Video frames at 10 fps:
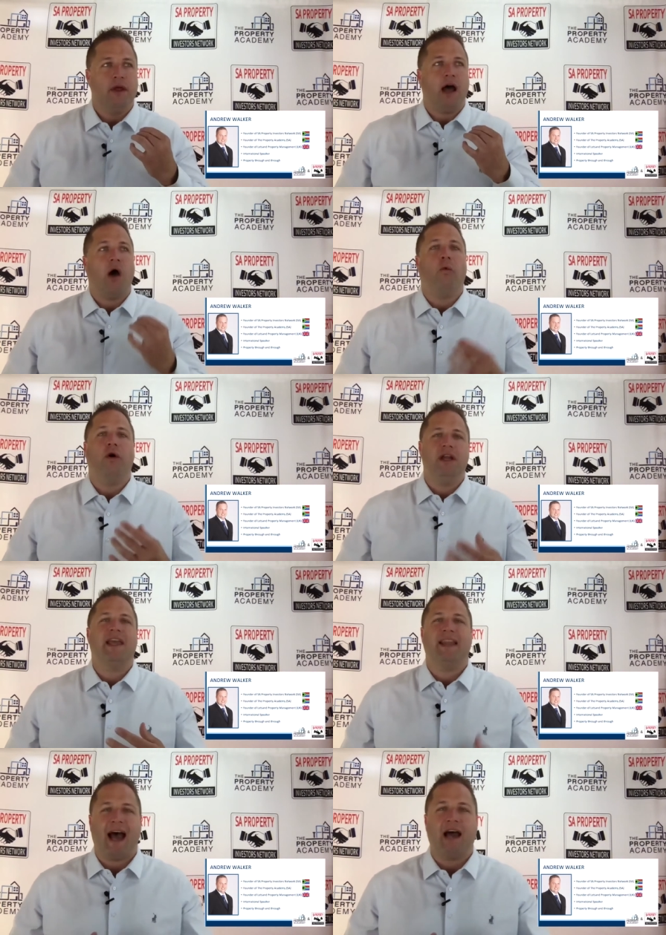I want to
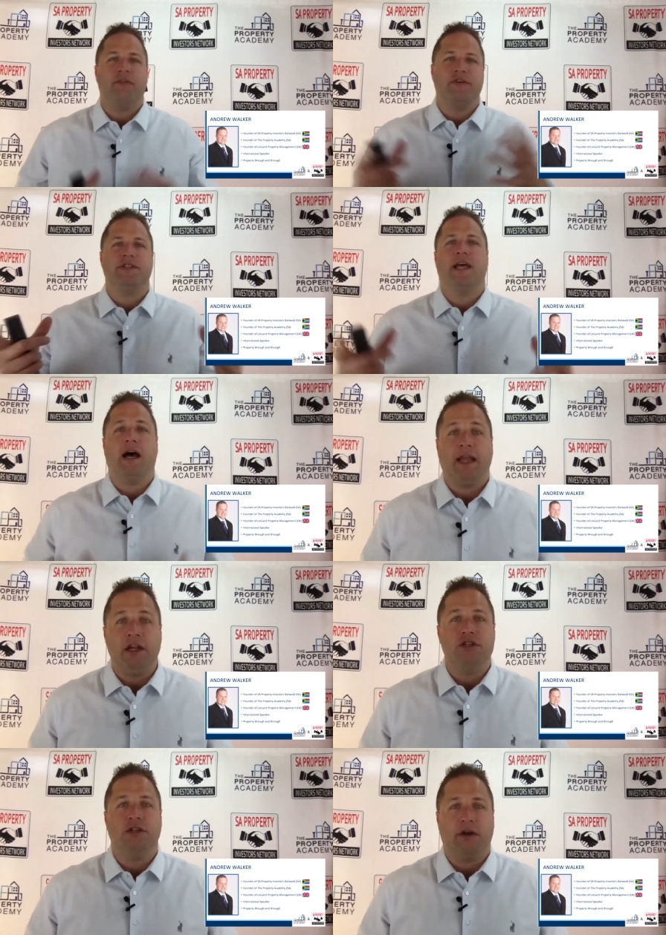get out of the sound
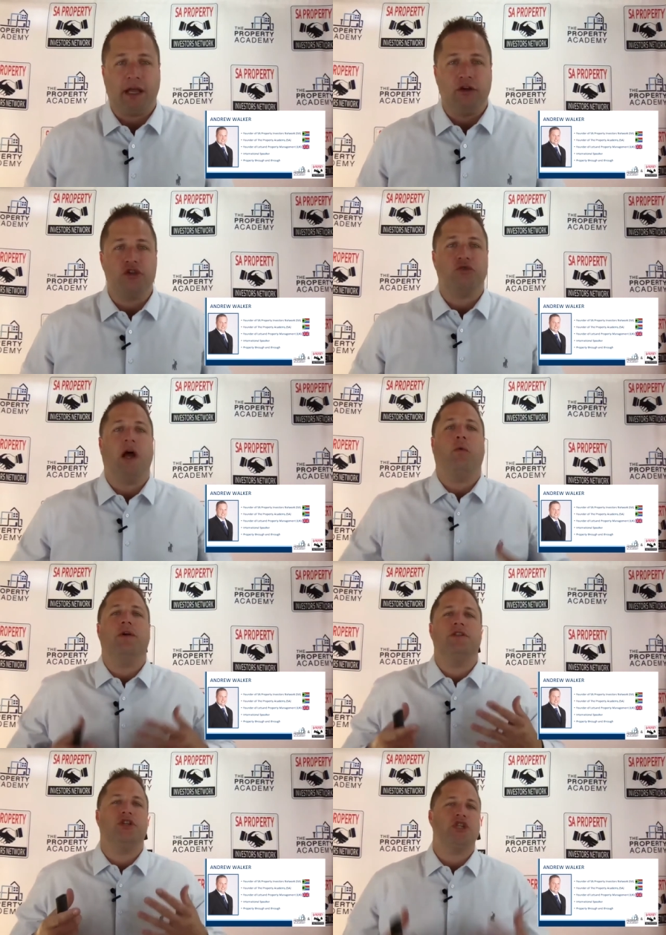engineering industry. I want
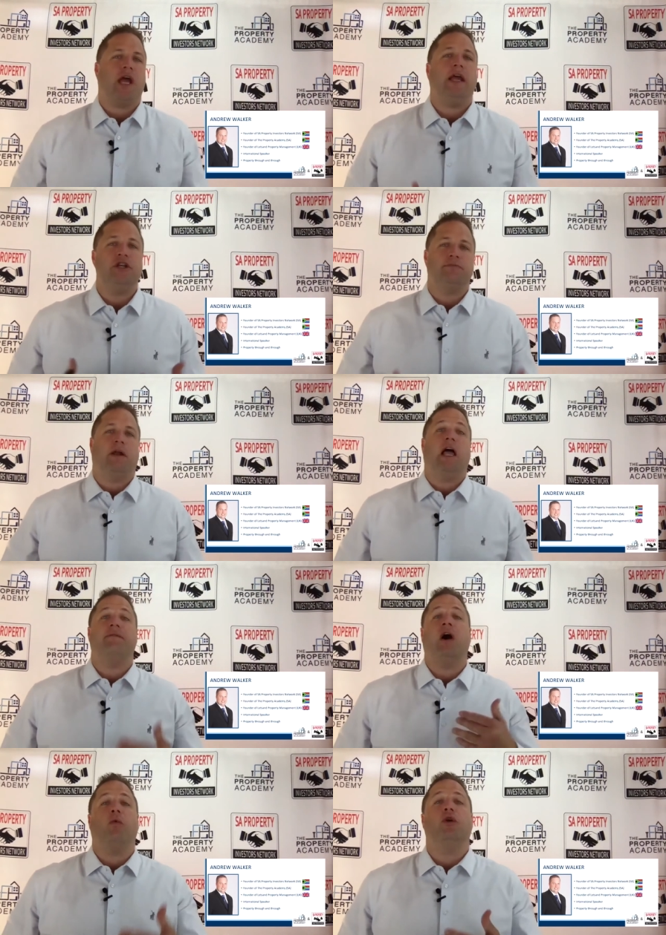to change my life.
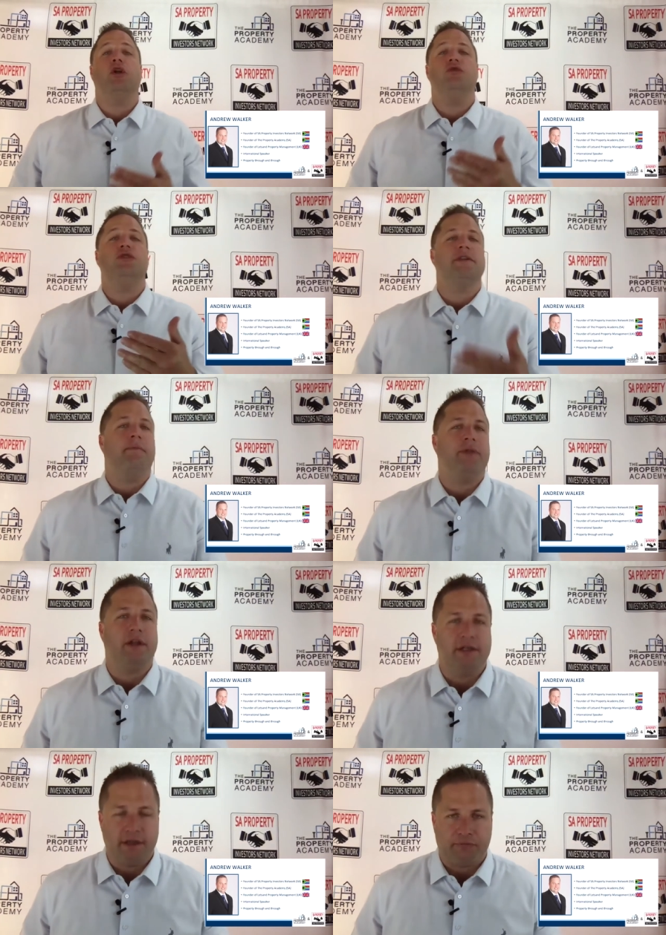I want to do something
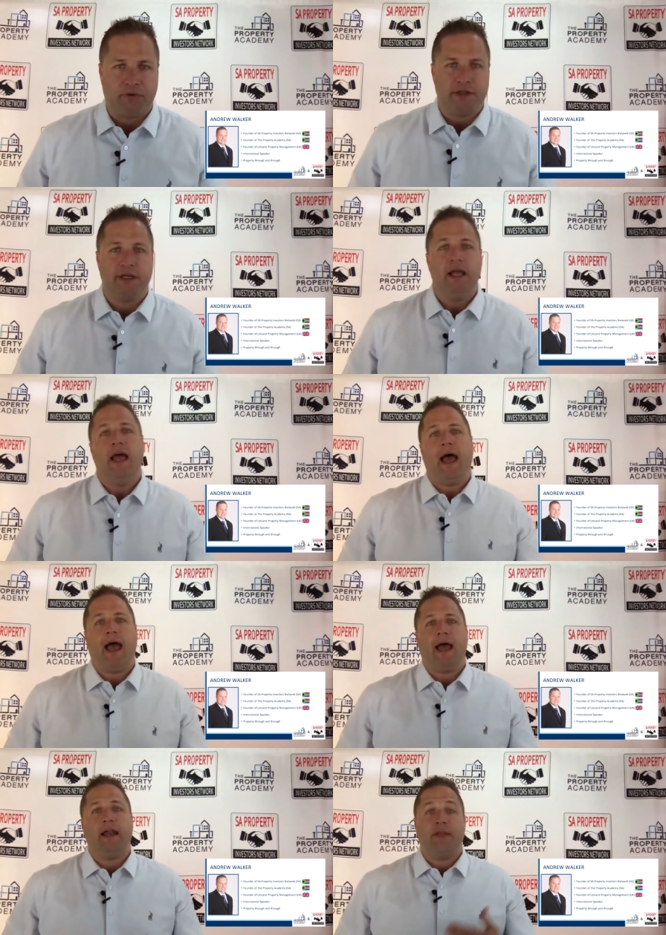different.
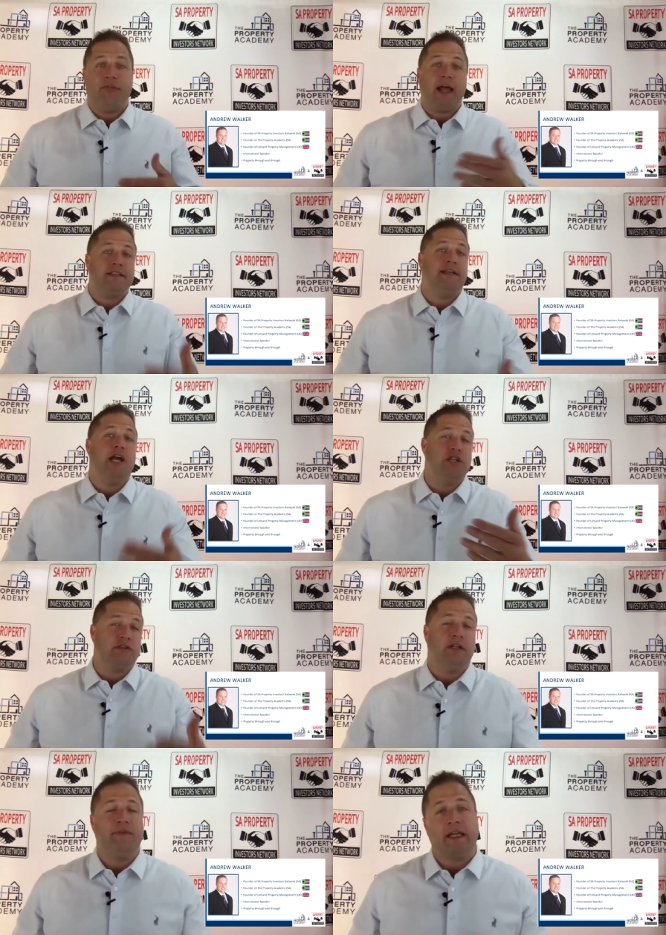And at that stage, I was
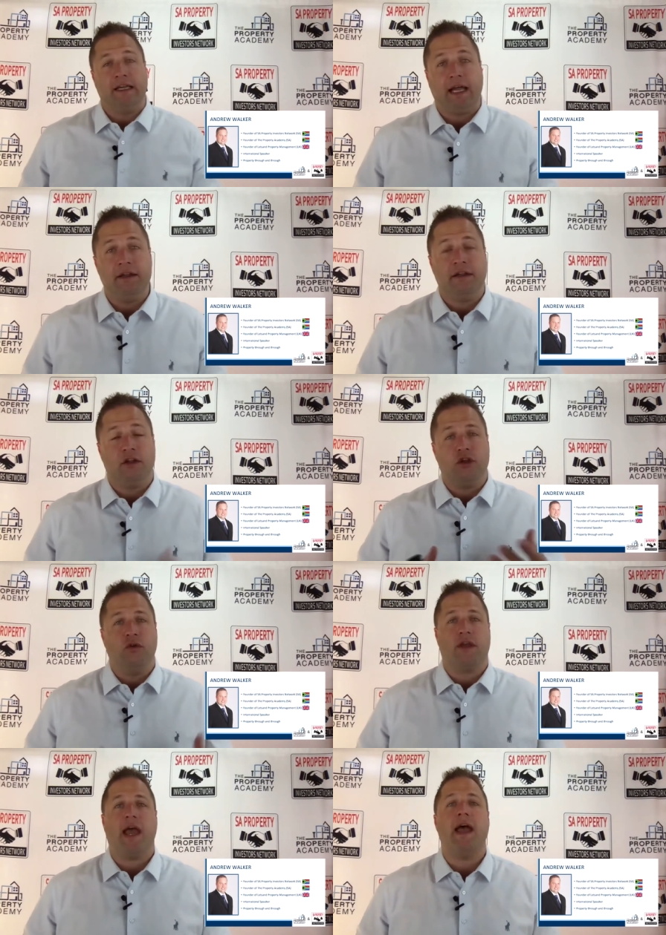living in London, in the
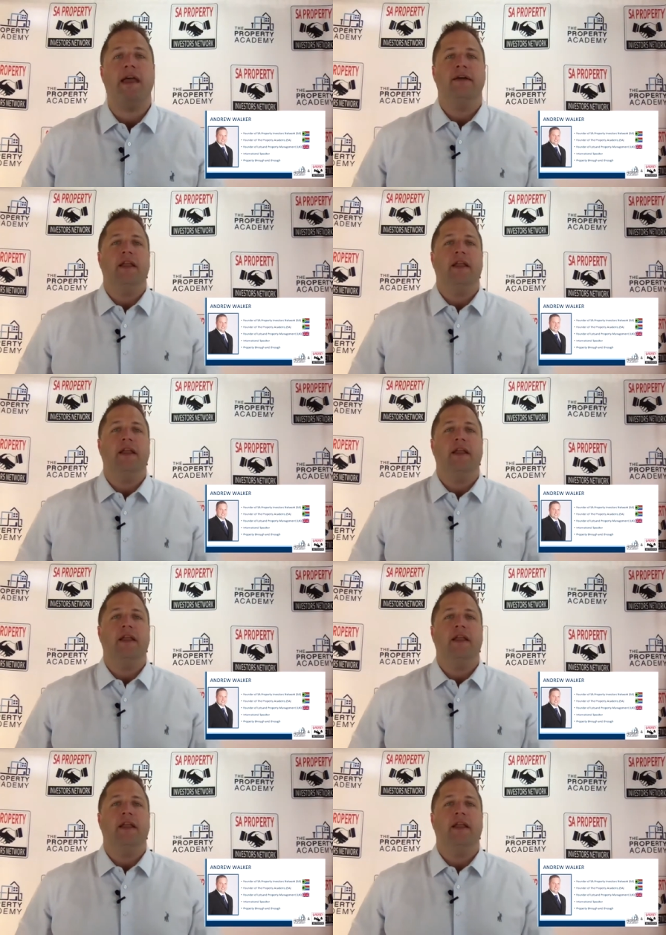UK,